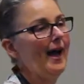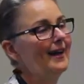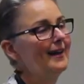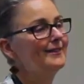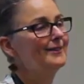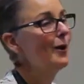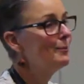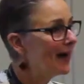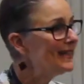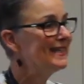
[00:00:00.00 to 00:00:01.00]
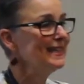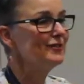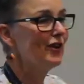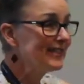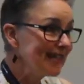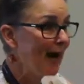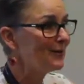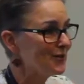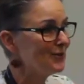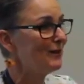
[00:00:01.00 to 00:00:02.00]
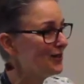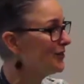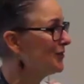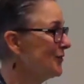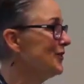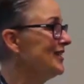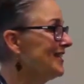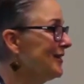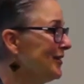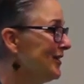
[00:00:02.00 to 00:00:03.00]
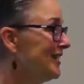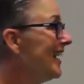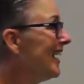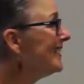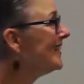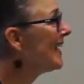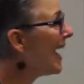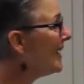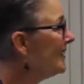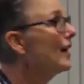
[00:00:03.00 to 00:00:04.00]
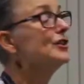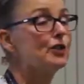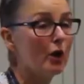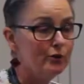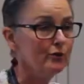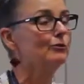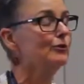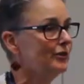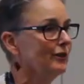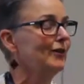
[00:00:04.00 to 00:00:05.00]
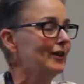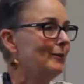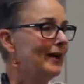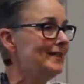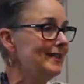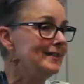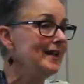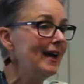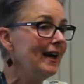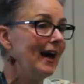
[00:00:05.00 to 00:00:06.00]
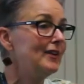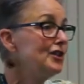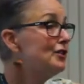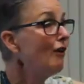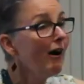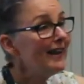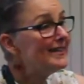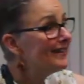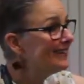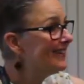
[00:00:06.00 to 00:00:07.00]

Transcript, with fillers: And so I painted it and tried to capture as much of the story as I could. And at the end, I showed her all the stuff that I'd painted, and she cried.